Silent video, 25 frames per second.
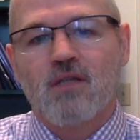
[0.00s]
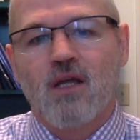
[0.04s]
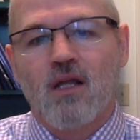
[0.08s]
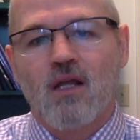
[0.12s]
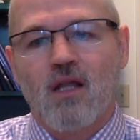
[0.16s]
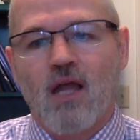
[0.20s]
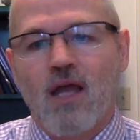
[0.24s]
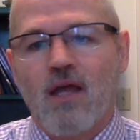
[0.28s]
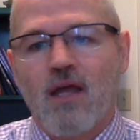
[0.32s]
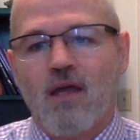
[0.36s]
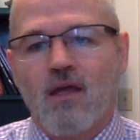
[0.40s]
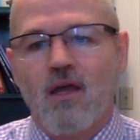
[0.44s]

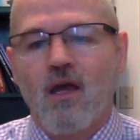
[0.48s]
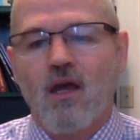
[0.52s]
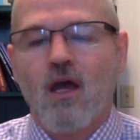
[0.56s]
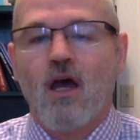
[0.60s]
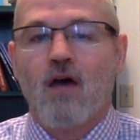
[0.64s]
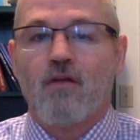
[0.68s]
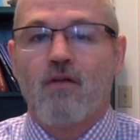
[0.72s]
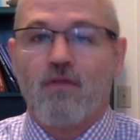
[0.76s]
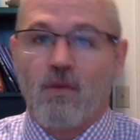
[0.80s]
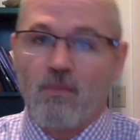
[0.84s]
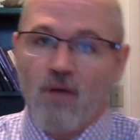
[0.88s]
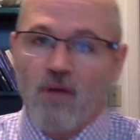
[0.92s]
like
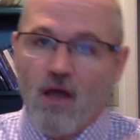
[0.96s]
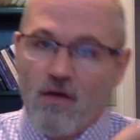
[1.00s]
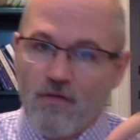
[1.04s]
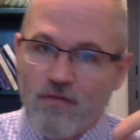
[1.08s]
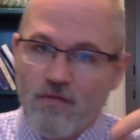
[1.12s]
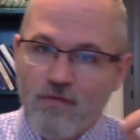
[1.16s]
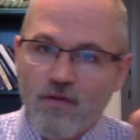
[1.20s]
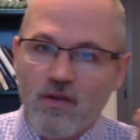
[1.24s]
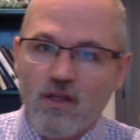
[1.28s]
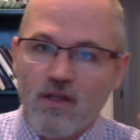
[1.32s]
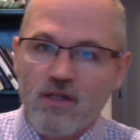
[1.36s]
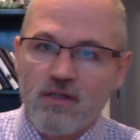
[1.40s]
from
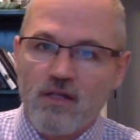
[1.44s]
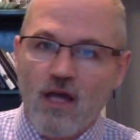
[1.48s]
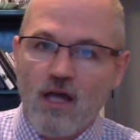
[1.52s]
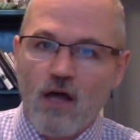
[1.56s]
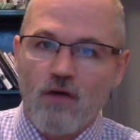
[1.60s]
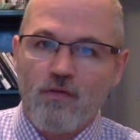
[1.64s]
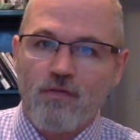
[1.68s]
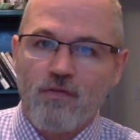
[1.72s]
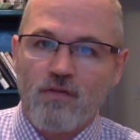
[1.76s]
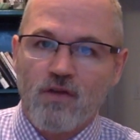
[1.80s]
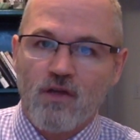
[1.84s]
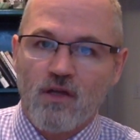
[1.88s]

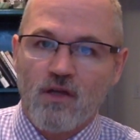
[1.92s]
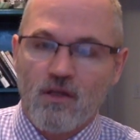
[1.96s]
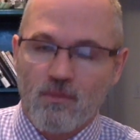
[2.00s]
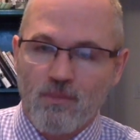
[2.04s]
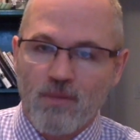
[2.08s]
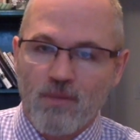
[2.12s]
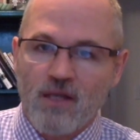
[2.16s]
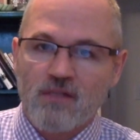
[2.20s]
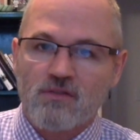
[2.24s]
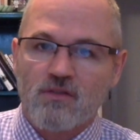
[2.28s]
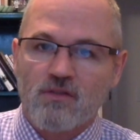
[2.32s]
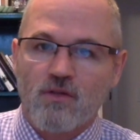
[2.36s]
Philadelphia in
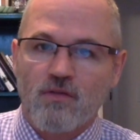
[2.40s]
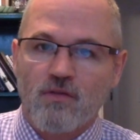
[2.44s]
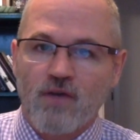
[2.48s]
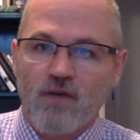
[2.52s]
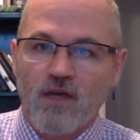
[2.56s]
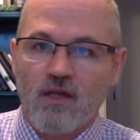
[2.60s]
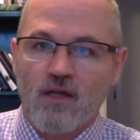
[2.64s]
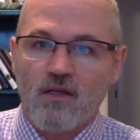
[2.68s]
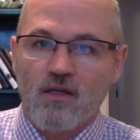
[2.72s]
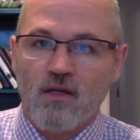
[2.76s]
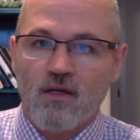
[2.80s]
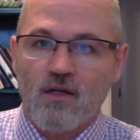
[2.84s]

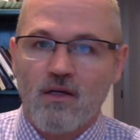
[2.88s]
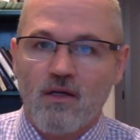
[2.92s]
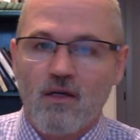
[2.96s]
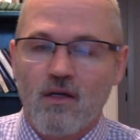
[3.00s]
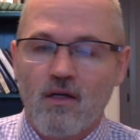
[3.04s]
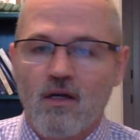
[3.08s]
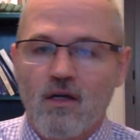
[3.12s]
Pennsylvania